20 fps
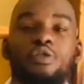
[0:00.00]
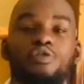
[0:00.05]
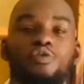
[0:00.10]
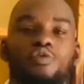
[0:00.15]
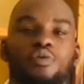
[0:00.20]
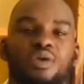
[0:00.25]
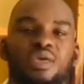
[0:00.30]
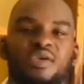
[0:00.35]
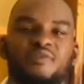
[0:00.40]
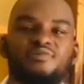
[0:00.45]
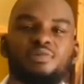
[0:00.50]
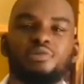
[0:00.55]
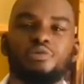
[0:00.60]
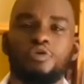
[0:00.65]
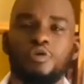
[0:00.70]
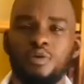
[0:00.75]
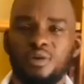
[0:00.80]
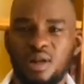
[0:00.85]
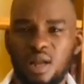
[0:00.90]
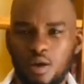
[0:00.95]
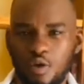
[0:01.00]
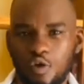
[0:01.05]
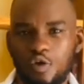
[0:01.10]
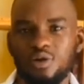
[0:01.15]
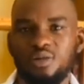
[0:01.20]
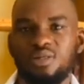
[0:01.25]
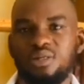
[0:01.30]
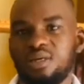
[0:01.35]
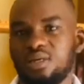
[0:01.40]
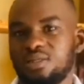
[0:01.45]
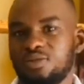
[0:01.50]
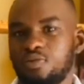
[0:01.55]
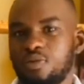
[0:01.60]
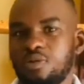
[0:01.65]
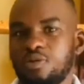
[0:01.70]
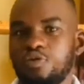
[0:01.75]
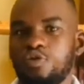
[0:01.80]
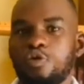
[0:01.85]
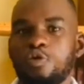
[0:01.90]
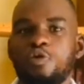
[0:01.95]
to give strong narcotics.
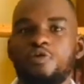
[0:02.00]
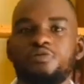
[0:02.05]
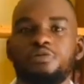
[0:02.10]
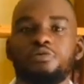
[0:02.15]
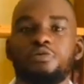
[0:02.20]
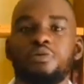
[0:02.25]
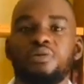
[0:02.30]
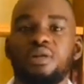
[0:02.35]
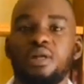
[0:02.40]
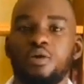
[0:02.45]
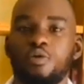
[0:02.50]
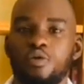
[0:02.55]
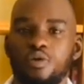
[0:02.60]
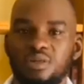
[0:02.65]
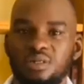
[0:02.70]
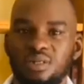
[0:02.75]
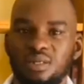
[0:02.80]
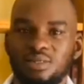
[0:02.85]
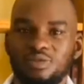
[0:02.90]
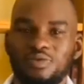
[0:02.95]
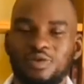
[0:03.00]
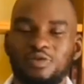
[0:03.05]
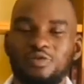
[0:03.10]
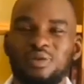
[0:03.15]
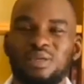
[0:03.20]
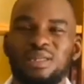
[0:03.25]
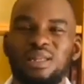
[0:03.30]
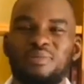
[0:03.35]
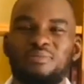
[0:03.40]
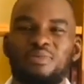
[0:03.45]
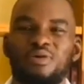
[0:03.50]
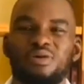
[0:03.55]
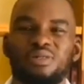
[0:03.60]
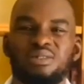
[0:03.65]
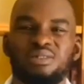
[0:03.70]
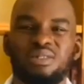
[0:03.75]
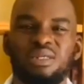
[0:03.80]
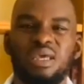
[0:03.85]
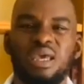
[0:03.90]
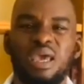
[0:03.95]
When you talk of strong narcotics, we're talking
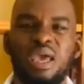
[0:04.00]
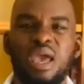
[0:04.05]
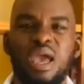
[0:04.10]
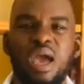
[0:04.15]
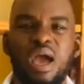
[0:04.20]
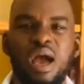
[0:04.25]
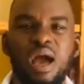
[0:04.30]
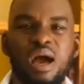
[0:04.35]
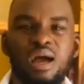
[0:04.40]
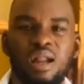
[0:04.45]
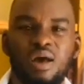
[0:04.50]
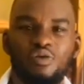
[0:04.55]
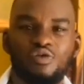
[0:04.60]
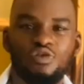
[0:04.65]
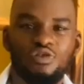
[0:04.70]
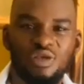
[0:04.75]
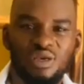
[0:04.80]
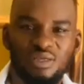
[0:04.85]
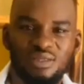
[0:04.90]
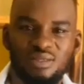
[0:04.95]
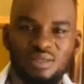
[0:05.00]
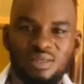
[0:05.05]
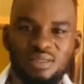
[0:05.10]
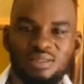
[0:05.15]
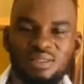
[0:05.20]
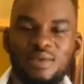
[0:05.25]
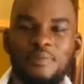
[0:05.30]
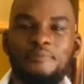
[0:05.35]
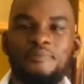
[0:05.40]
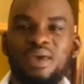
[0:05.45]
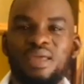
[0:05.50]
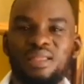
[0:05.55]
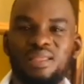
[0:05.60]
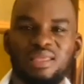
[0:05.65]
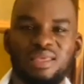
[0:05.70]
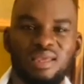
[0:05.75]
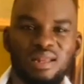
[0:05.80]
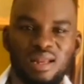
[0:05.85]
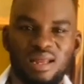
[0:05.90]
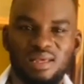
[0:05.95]
about analgesics, the
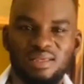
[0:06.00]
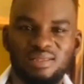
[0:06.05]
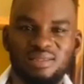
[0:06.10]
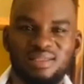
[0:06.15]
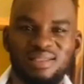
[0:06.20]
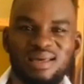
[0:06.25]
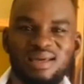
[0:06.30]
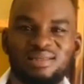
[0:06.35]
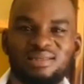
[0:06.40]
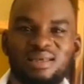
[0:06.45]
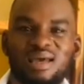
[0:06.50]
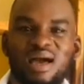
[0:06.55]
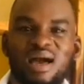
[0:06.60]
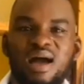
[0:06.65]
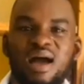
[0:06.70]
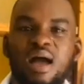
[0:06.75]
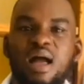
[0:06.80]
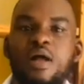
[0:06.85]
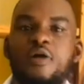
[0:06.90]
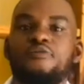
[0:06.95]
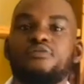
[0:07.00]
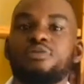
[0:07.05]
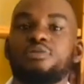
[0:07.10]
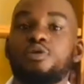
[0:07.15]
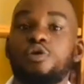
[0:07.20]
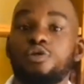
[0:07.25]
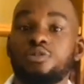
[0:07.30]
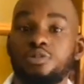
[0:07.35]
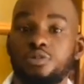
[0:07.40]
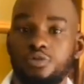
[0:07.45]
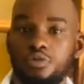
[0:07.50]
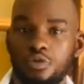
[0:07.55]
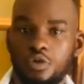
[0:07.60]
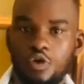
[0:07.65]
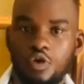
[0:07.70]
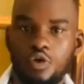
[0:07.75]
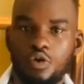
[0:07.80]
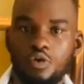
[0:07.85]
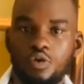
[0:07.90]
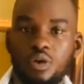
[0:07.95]
painkillers that are so
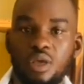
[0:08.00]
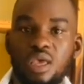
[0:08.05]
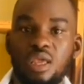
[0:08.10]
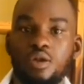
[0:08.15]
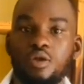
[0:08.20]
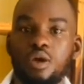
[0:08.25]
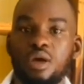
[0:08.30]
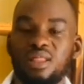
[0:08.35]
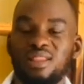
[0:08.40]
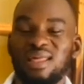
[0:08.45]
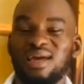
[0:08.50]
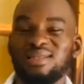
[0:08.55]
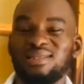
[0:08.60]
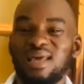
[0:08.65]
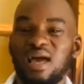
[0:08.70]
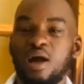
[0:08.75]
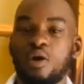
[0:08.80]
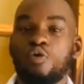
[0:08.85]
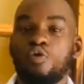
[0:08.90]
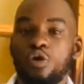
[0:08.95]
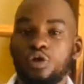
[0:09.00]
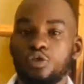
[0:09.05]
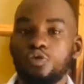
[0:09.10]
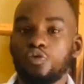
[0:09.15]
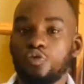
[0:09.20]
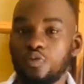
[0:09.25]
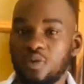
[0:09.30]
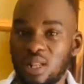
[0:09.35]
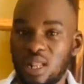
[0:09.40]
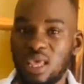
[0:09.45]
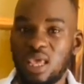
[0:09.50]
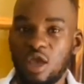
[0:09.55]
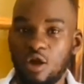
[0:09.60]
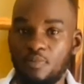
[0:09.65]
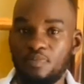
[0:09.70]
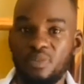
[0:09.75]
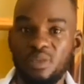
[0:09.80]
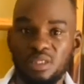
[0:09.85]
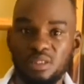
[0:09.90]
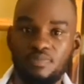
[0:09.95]
strong that are going to really
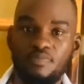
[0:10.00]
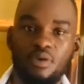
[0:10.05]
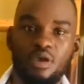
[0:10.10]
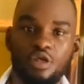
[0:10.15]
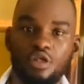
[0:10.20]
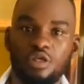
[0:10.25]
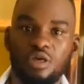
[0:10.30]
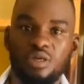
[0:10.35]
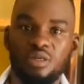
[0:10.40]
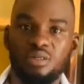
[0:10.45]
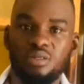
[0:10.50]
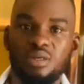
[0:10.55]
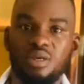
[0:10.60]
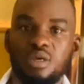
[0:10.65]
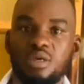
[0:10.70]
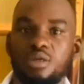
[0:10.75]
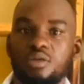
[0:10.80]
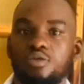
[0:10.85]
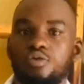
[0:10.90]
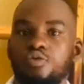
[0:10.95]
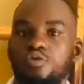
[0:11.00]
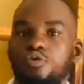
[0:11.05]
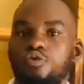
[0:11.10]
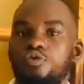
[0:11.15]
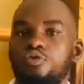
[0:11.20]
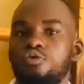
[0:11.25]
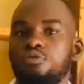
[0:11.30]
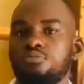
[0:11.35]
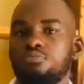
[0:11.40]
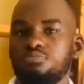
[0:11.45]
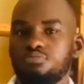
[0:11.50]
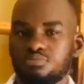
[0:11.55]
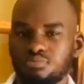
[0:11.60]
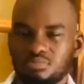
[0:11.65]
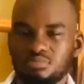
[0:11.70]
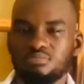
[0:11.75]
help this patient to